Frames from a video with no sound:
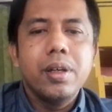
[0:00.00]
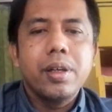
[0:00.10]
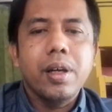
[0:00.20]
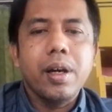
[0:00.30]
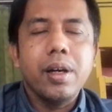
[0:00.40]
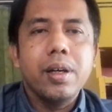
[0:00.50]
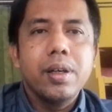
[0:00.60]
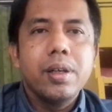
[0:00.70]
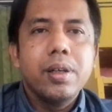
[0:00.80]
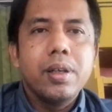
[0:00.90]
Yeah.
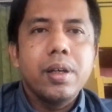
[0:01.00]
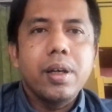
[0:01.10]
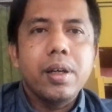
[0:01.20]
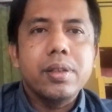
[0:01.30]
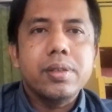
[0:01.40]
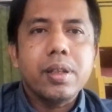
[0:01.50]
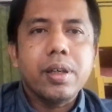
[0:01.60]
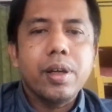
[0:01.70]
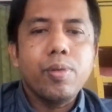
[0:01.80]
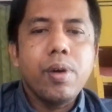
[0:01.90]
And
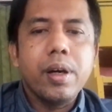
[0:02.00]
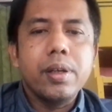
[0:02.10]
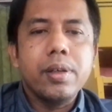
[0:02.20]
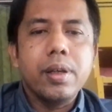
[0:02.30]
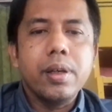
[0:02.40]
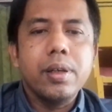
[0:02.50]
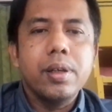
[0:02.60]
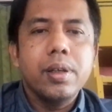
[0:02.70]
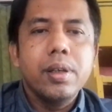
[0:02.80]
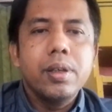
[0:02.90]
second one, yeah,
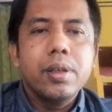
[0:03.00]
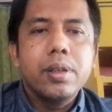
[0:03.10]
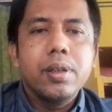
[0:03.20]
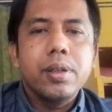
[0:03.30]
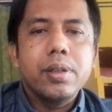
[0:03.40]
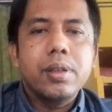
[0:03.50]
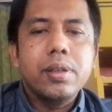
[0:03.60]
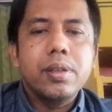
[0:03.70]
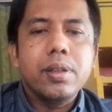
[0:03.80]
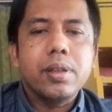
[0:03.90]

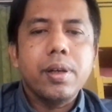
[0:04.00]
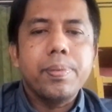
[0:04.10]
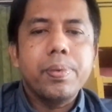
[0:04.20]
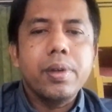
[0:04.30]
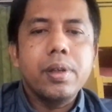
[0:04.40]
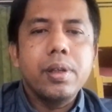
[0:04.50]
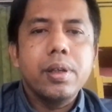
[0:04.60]
DDT therapy,